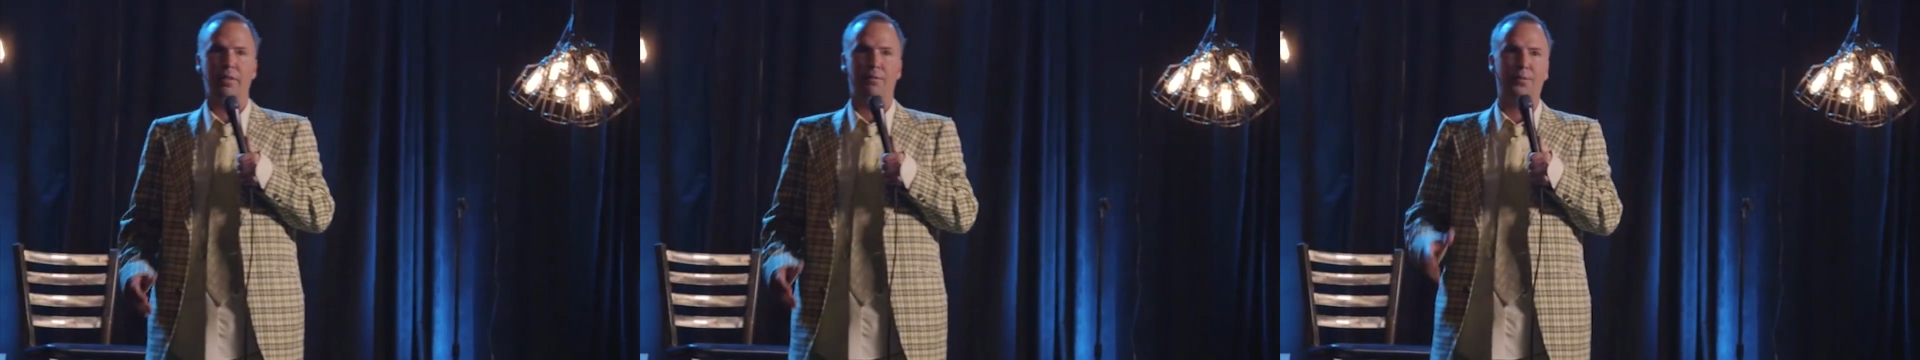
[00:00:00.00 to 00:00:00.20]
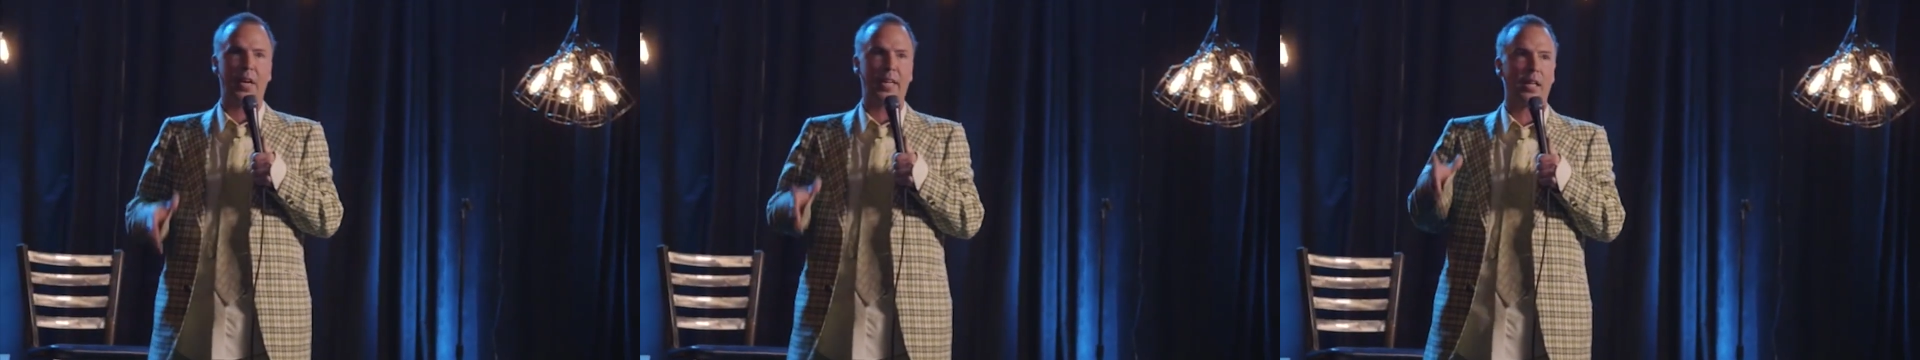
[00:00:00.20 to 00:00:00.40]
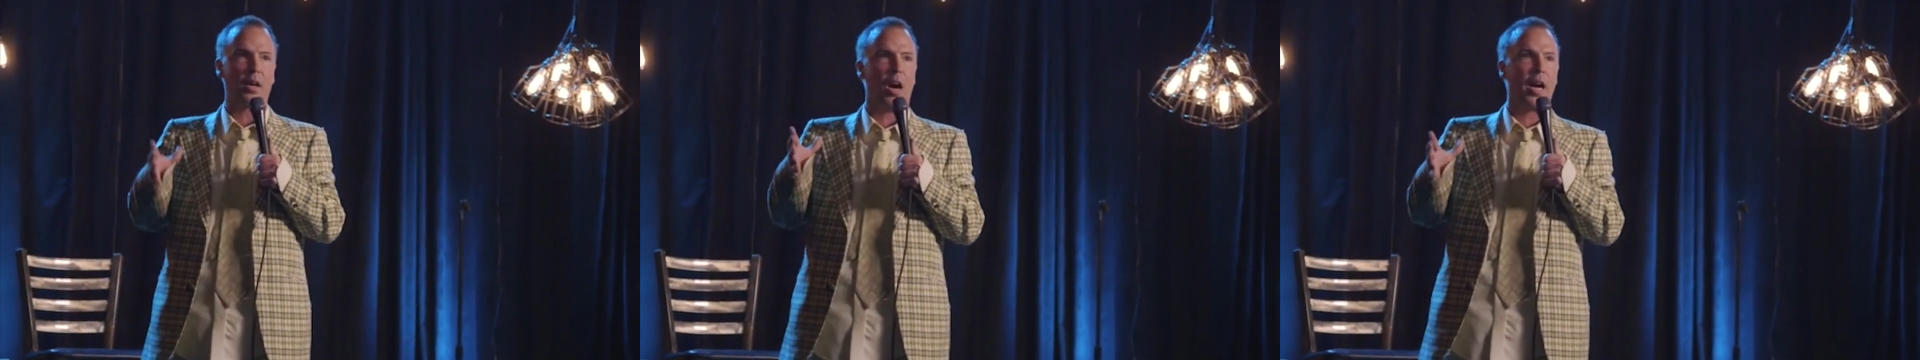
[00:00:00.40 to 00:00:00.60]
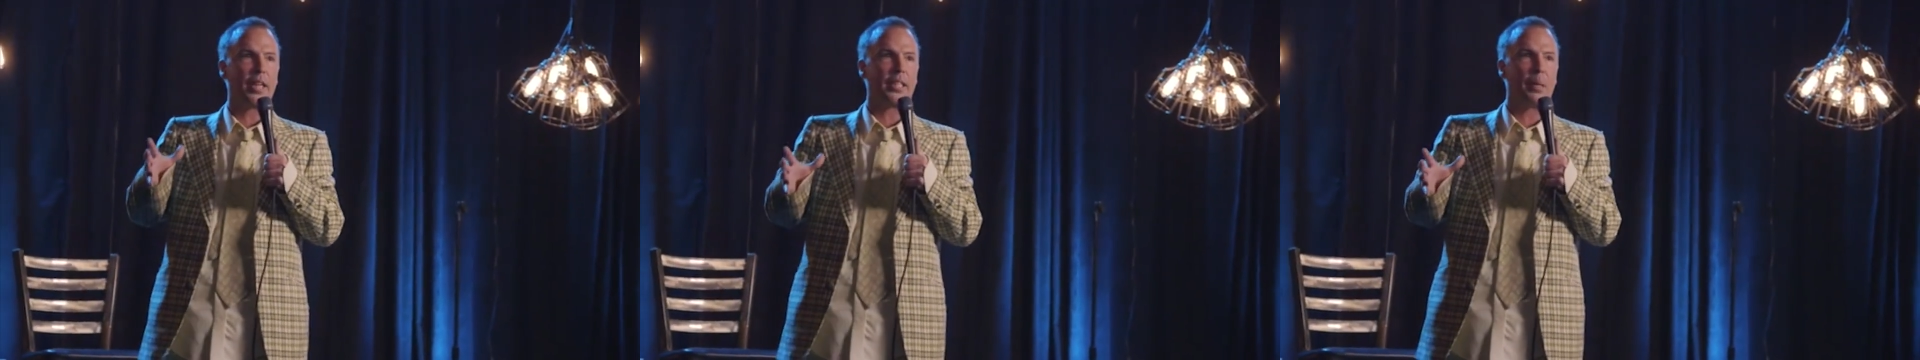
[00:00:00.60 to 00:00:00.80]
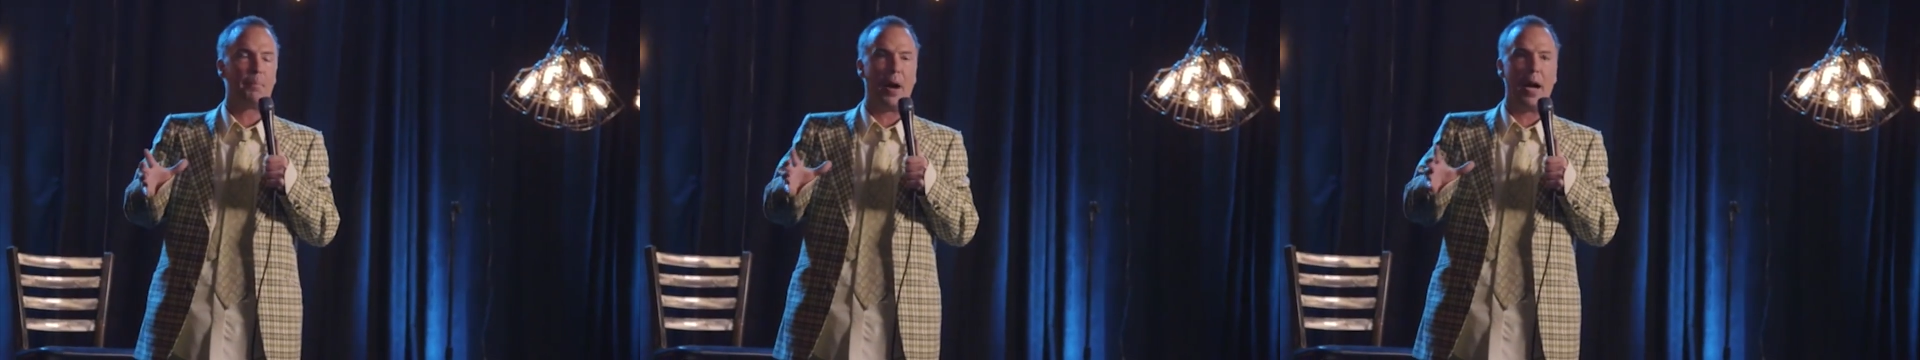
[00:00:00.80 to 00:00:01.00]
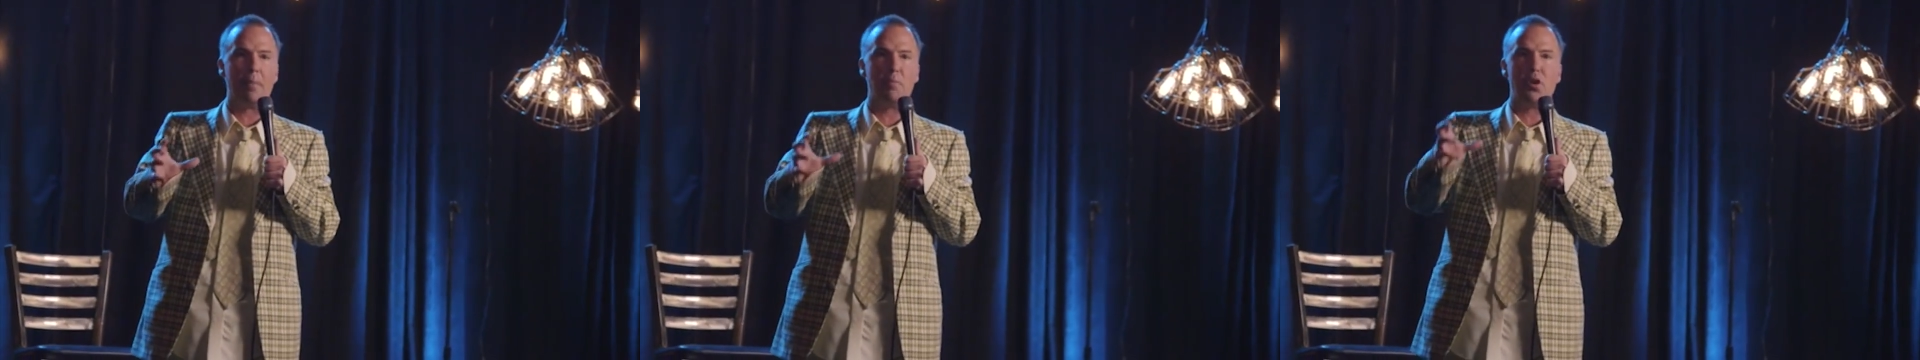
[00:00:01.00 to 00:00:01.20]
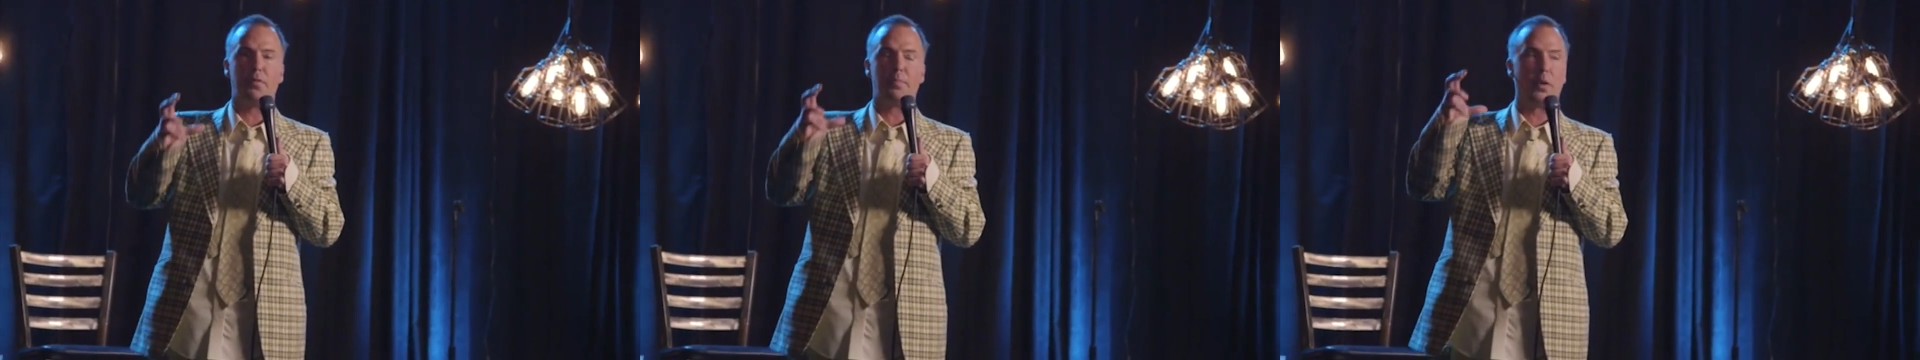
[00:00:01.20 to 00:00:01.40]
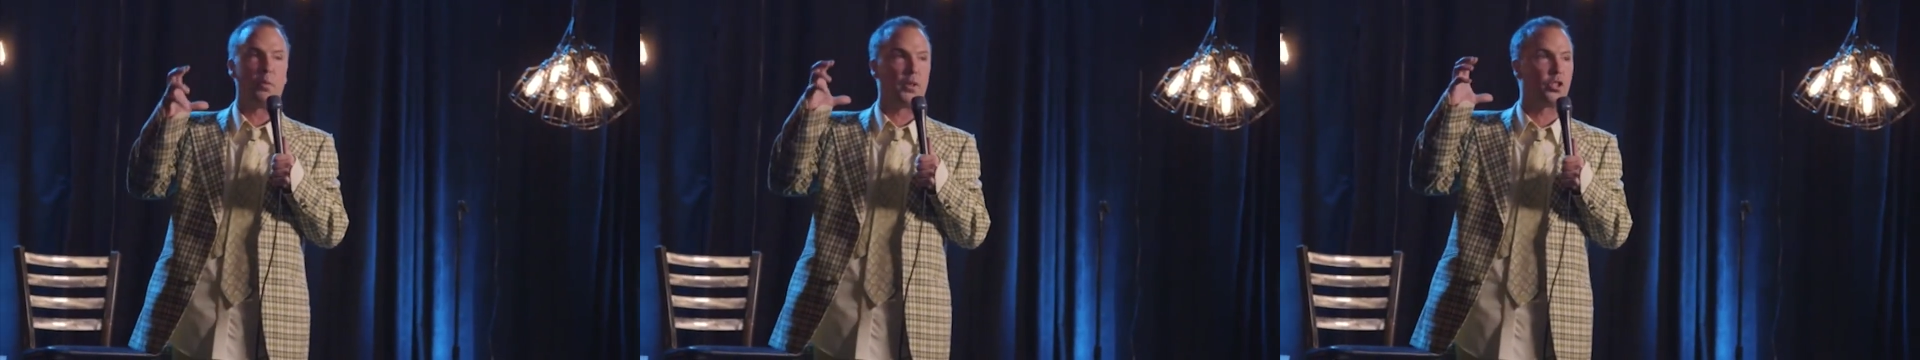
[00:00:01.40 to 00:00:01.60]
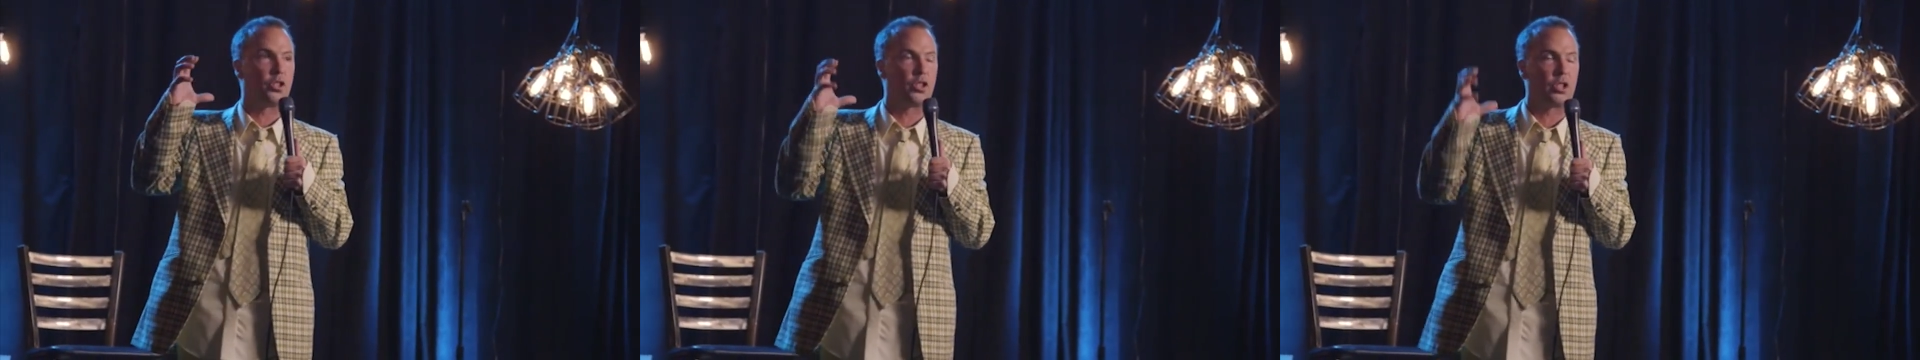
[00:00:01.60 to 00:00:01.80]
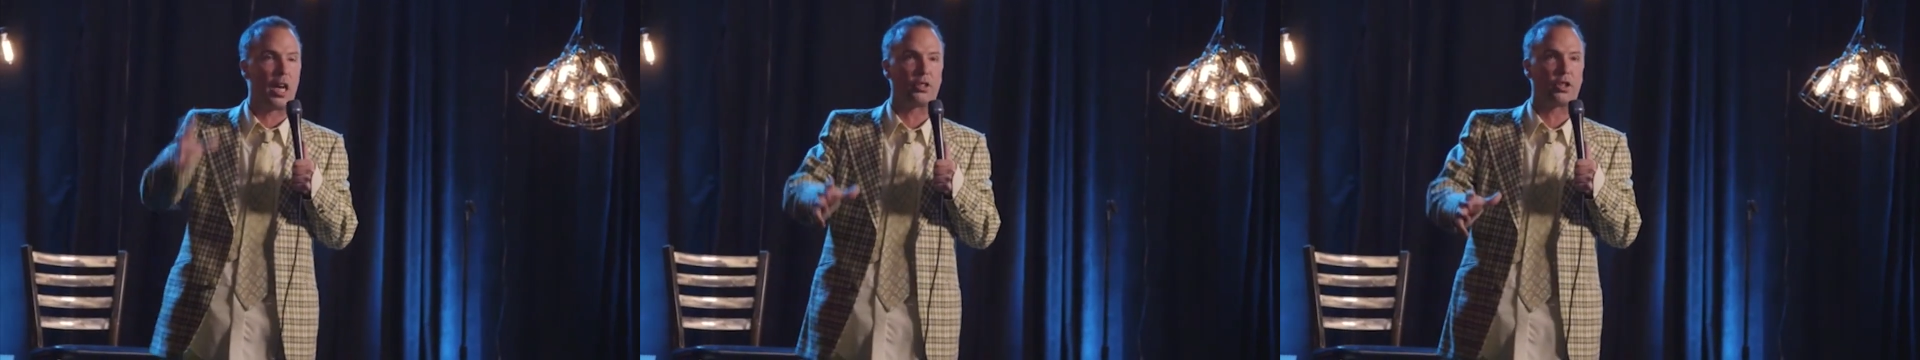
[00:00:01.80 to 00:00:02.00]
The fucking Occupy movement
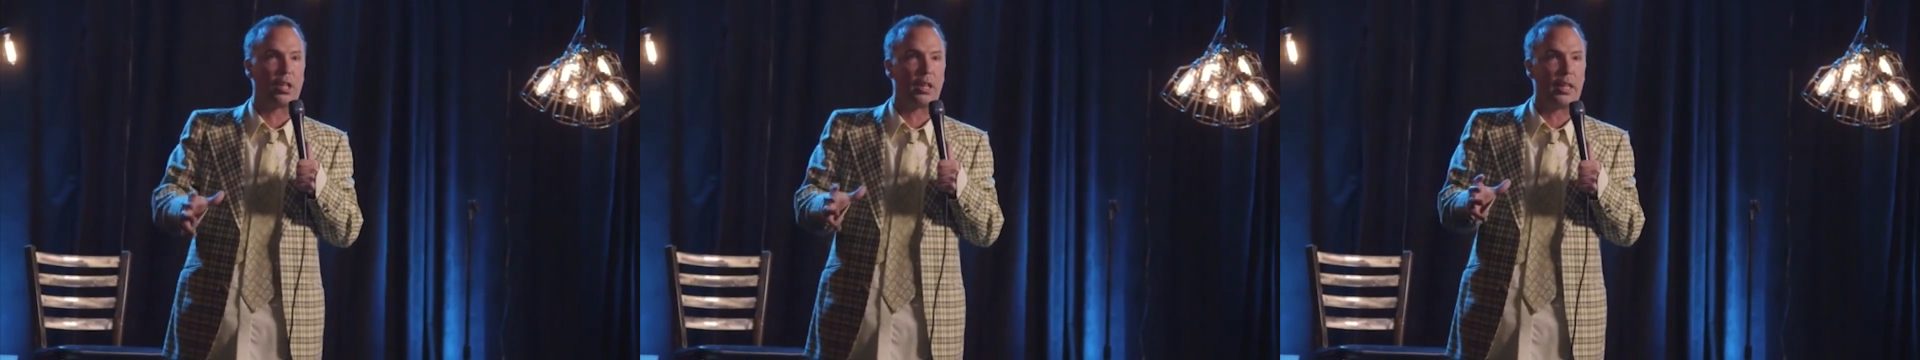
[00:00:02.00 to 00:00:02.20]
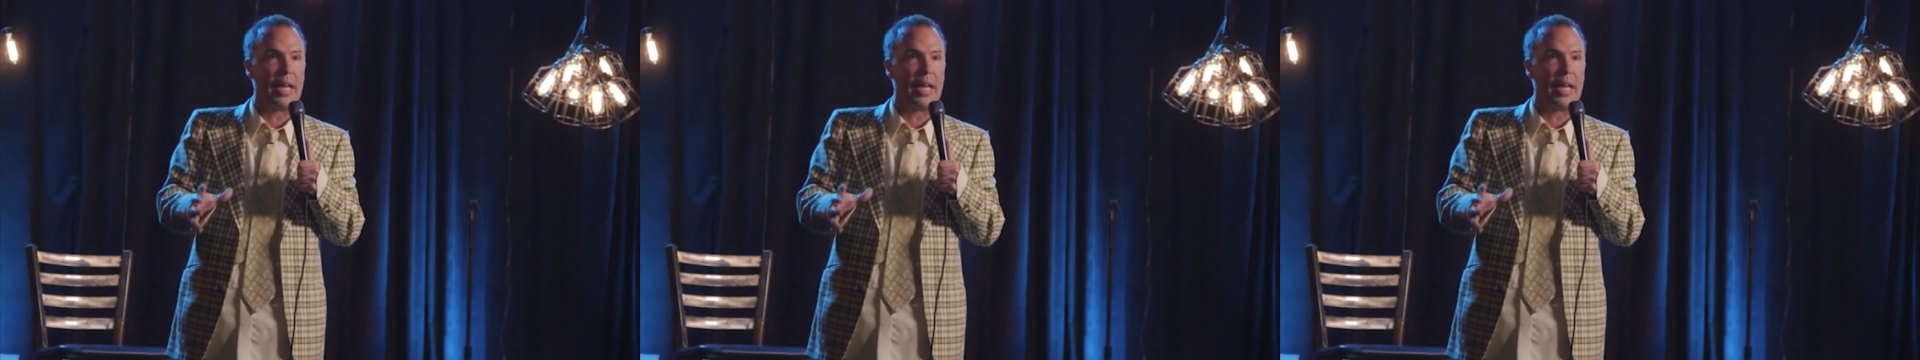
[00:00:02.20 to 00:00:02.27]
was such a